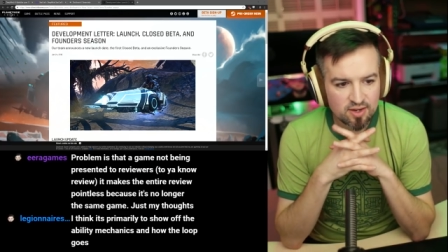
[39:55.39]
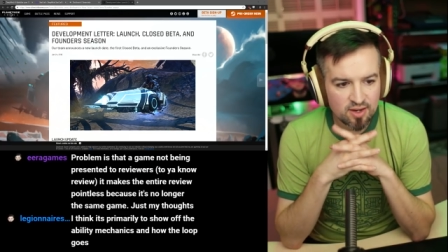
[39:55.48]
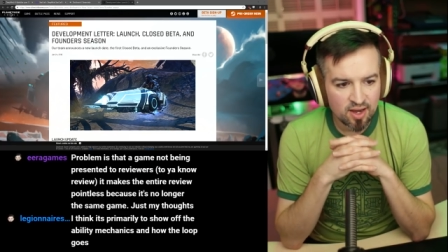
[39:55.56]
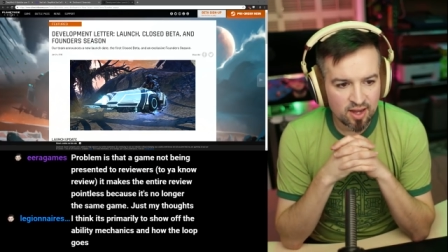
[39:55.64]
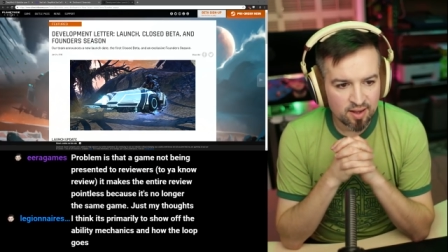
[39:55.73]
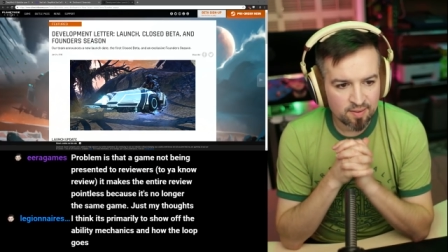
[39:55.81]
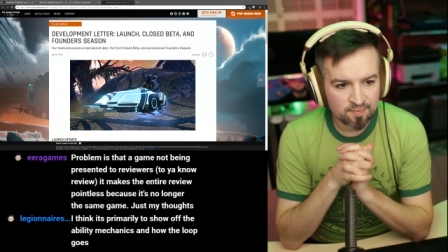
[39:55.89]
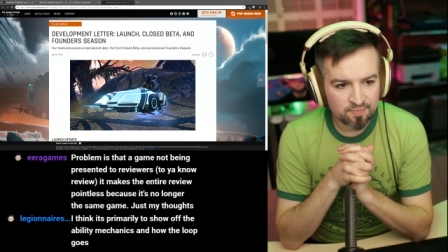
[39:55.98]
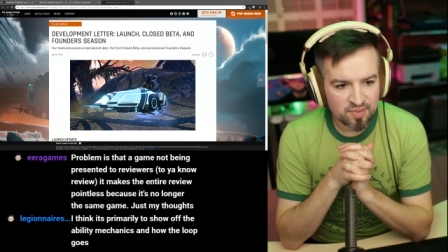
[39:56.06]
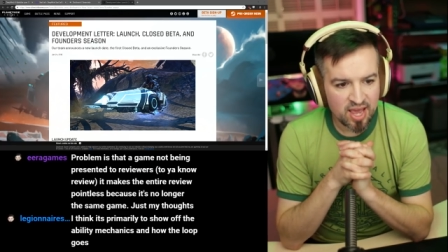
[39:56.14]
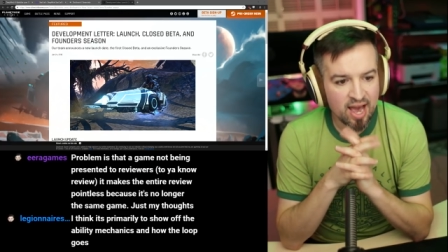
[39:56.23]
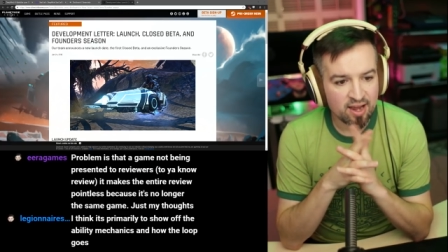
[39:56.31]

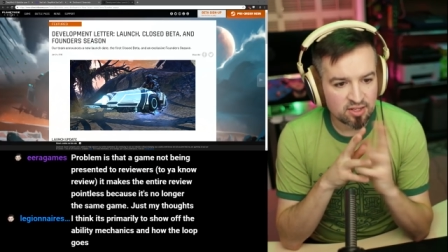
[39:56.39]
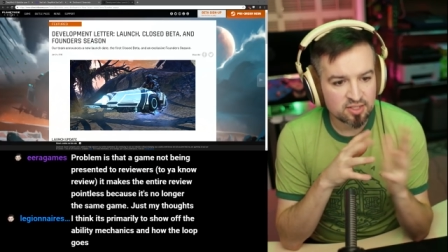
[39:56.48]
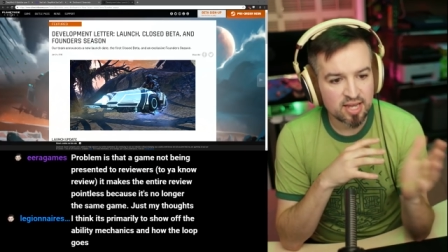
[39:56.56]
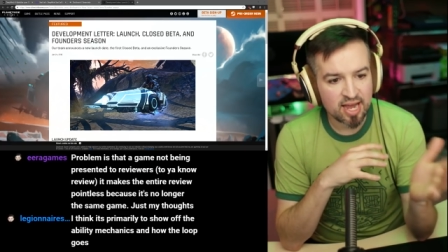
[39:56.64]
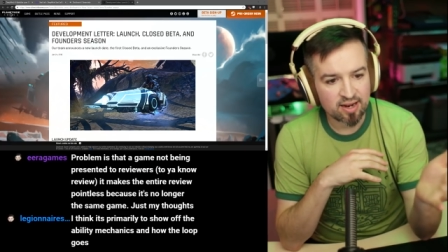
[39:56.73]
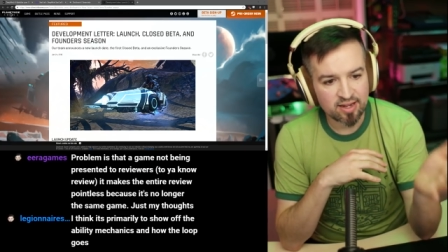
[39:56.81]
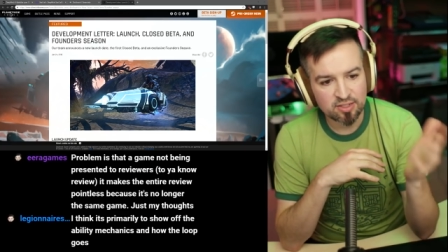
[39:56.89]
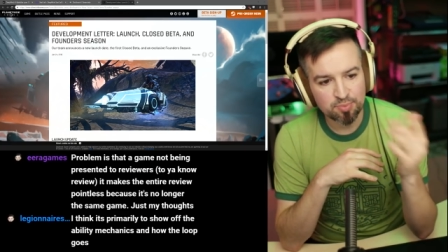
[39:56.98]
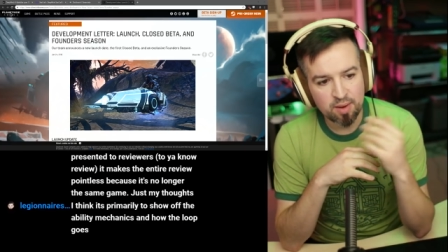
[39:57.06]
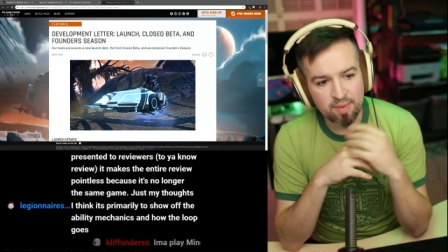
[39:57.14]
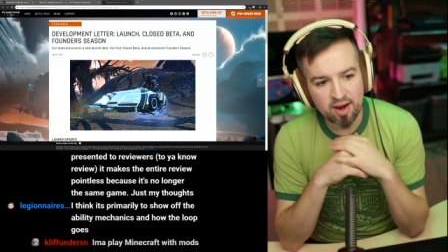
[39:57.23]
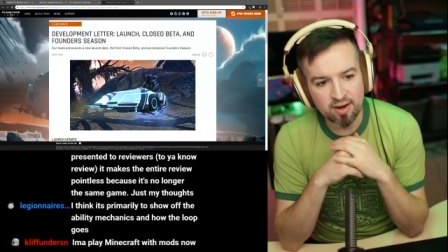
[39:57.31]
Yeah, exactly. It's
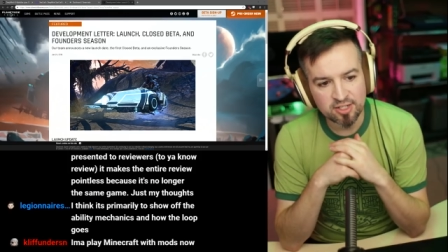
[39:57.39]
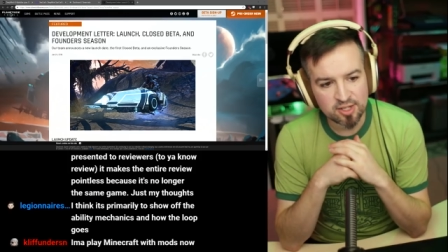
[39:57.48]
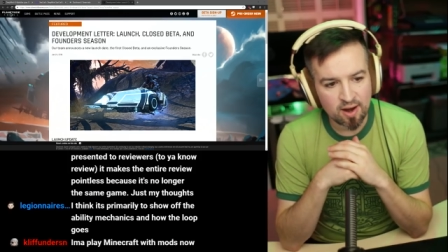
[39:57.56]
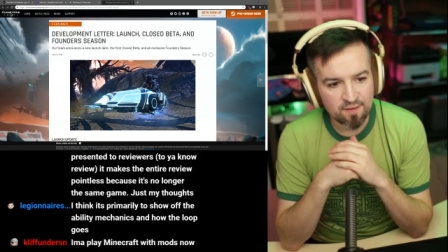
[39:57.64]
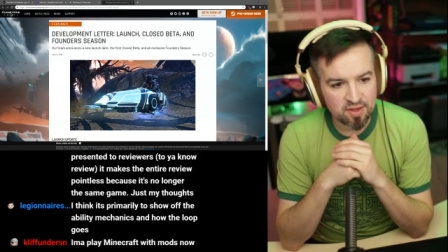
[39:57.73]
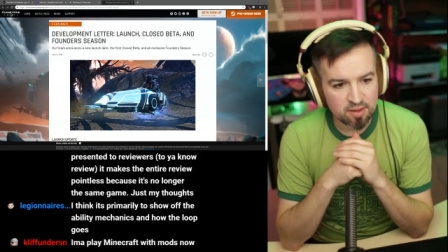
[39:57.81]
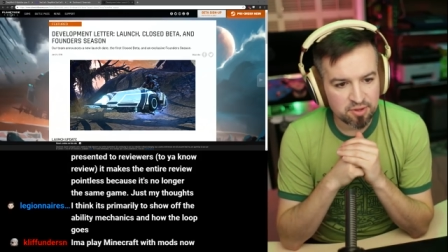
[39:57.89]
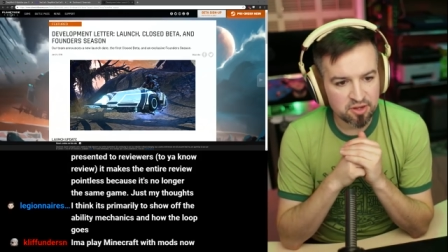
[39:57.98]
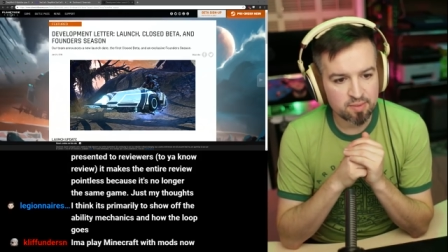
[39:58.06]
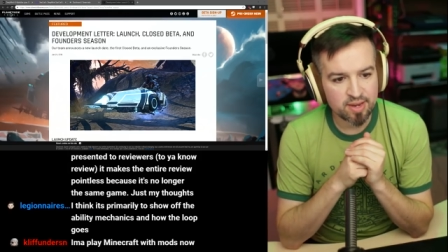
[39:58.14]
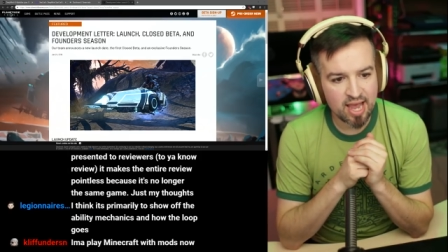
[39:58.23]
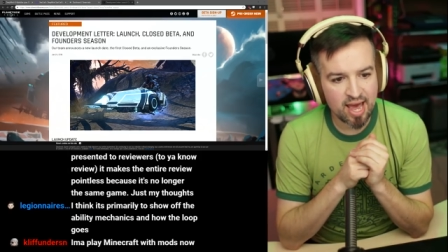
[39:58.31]
primarily to show off the
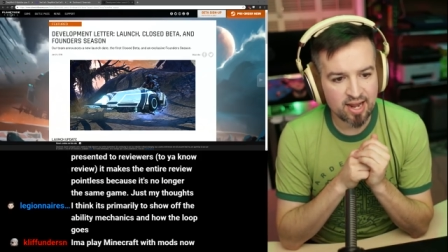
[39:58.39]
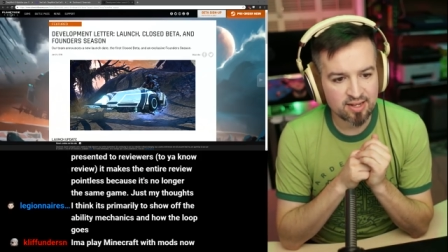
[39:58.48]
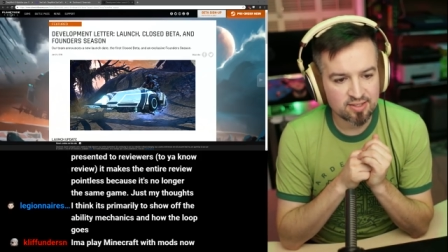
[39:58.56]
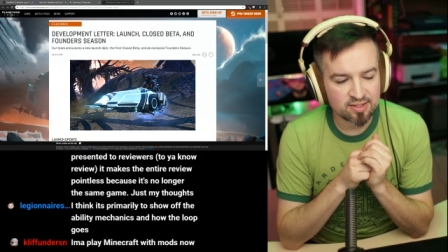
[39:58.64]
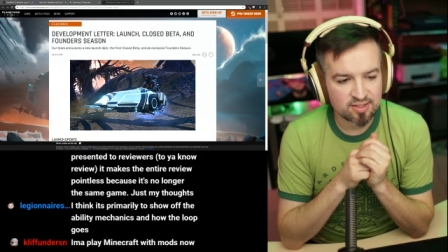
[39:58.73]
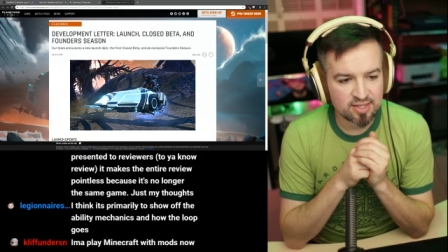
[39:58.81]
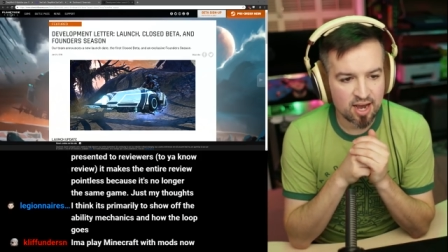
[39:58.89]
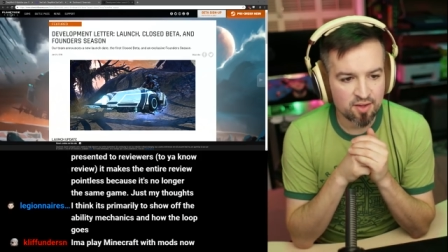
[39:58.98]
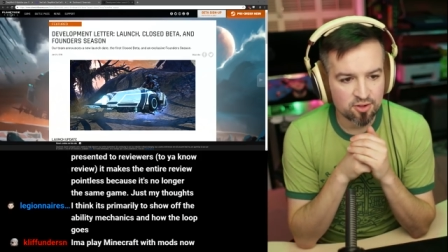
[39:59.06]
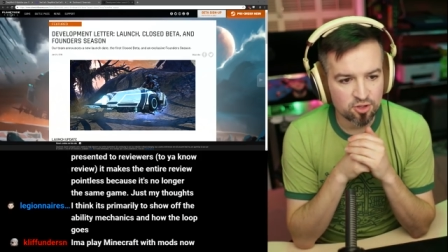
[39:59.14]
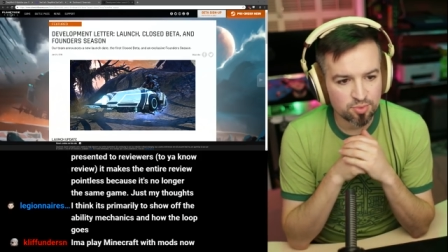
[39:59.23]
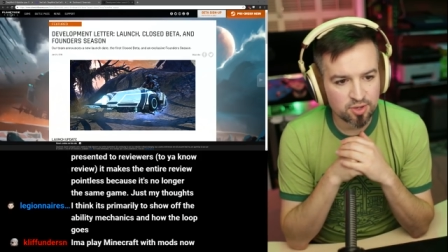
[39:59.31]
ability mechanics and see how
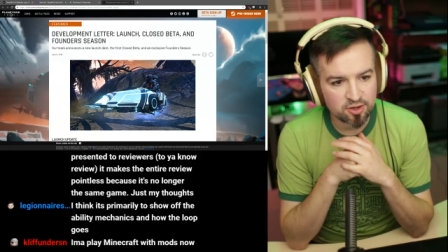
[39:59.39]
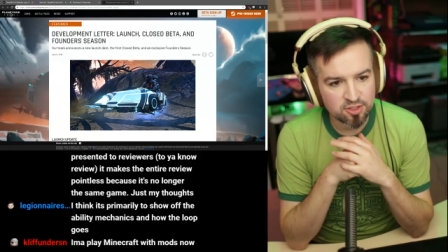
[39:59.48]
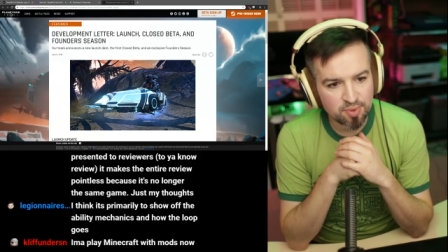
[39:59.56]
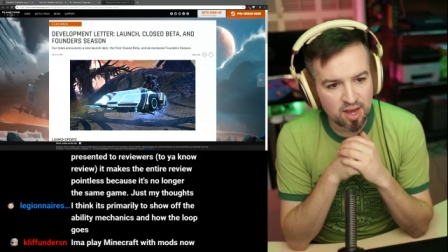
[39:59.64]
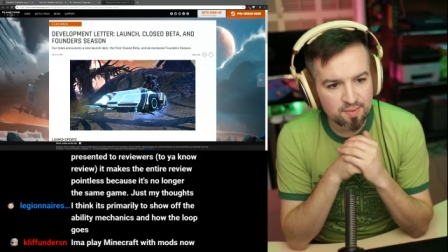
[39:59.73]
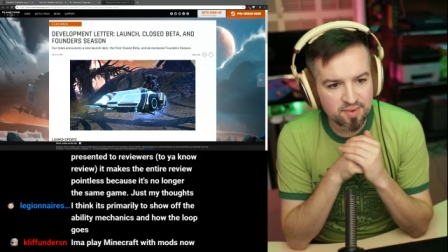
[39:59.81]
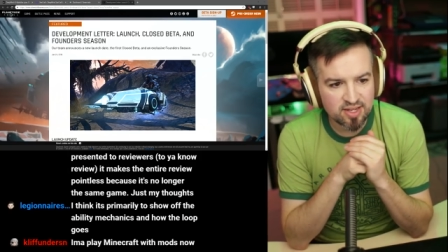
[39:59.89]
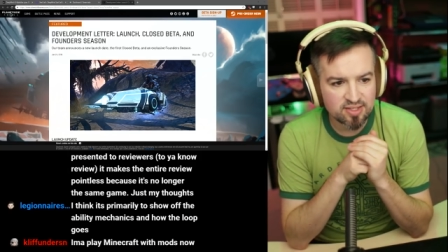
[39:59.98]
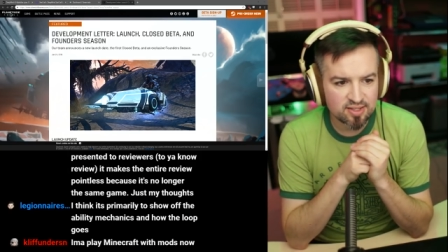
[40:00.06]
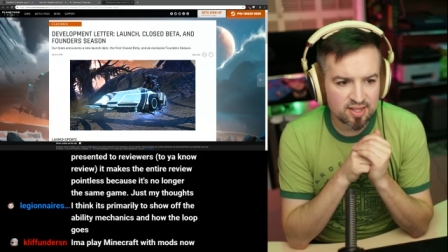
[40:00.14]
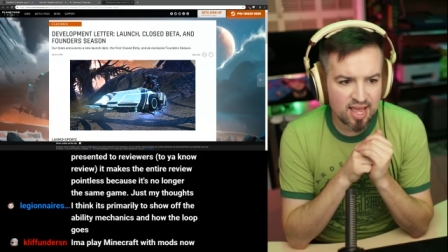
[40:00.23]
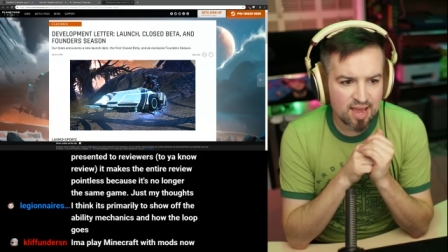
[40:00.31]
the loop goes. Problem
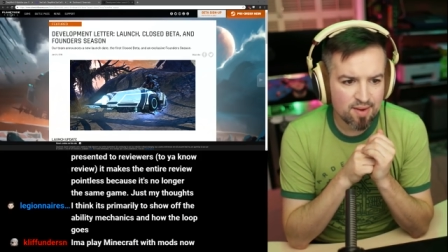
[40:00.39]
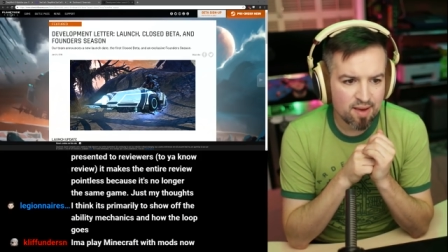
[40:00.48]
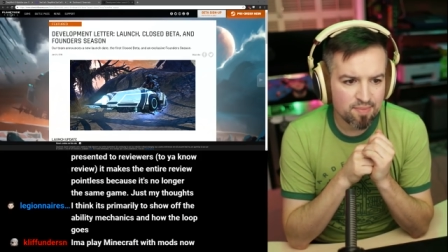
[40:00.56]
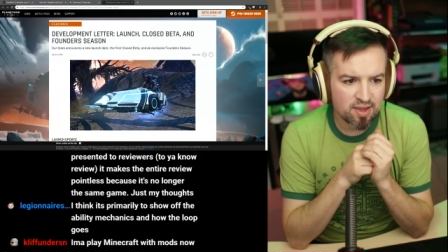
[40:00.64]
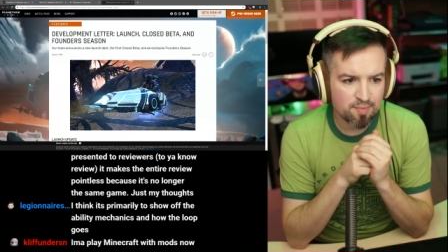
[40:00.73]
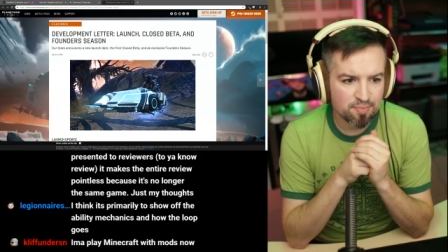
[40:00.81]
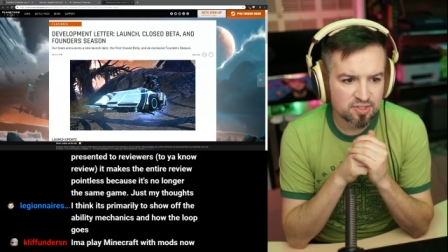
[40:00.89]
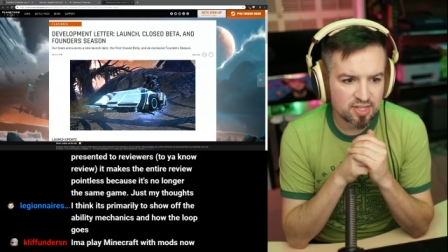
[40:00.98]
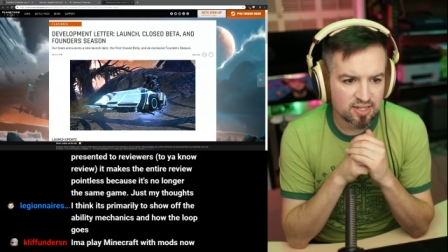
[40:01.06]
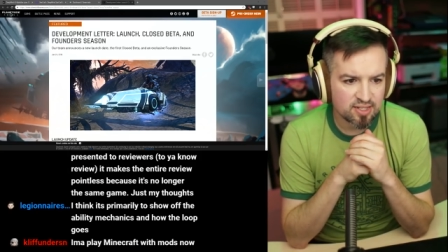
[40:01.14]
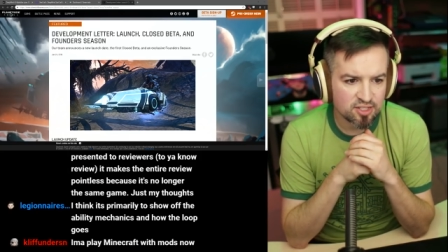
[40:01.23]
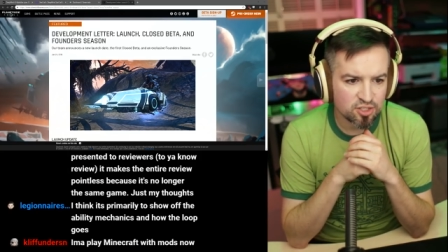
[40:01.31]
is, the game not being
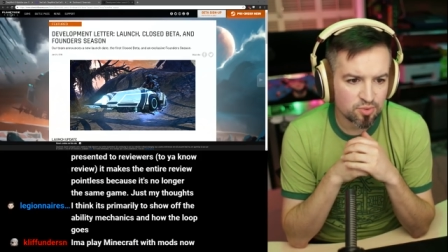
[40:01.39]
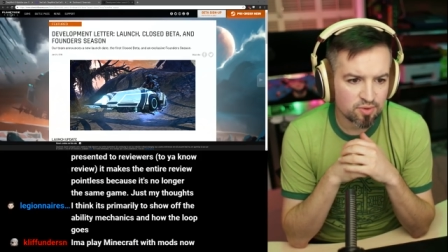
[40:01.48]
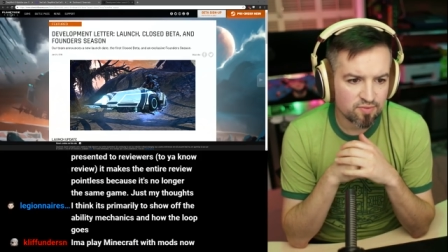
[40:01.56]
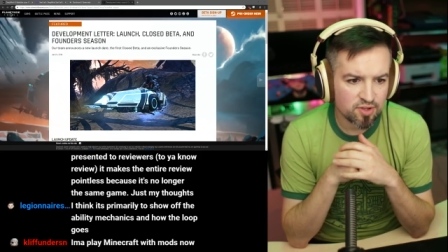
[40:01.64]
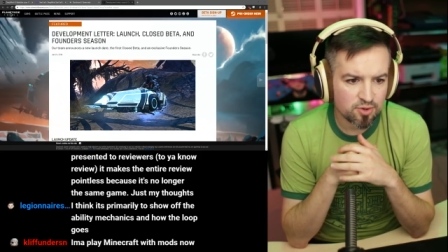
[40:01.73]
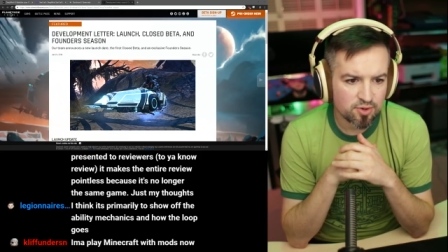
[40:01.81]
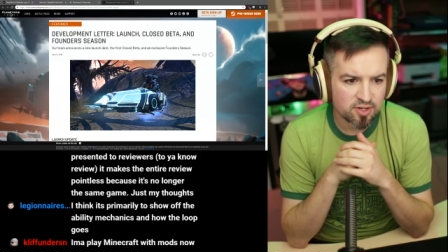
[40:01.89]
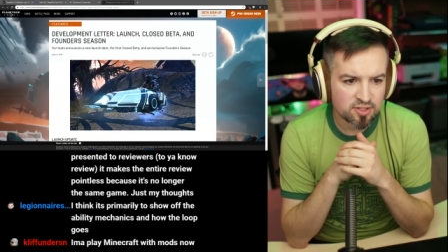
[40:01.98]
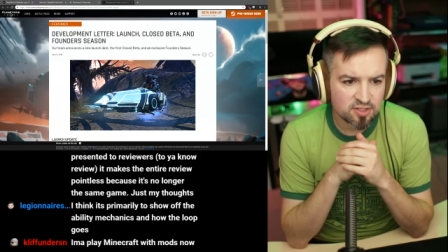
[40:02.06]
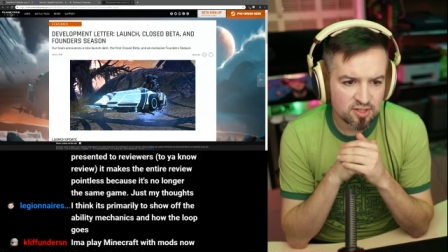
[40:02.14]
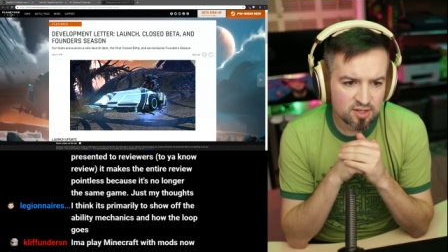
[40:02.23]
presented to reviewers,